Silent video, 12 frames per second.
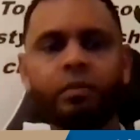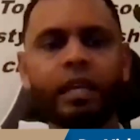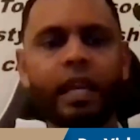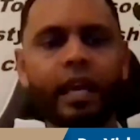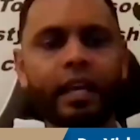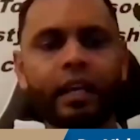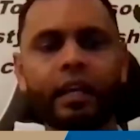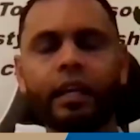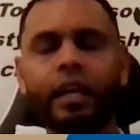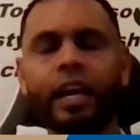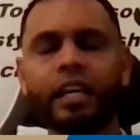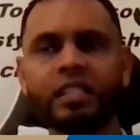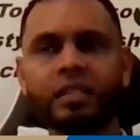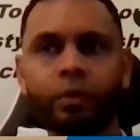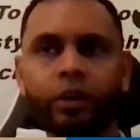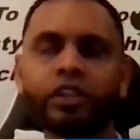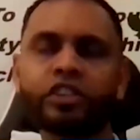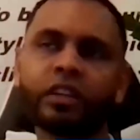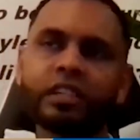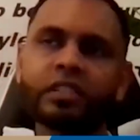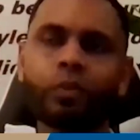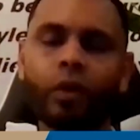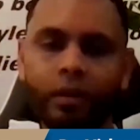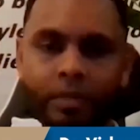would be like, inspiration
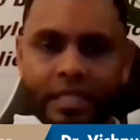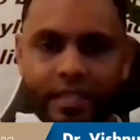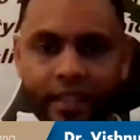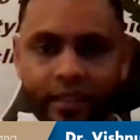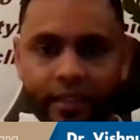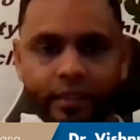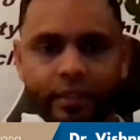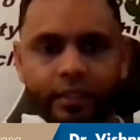is 1%.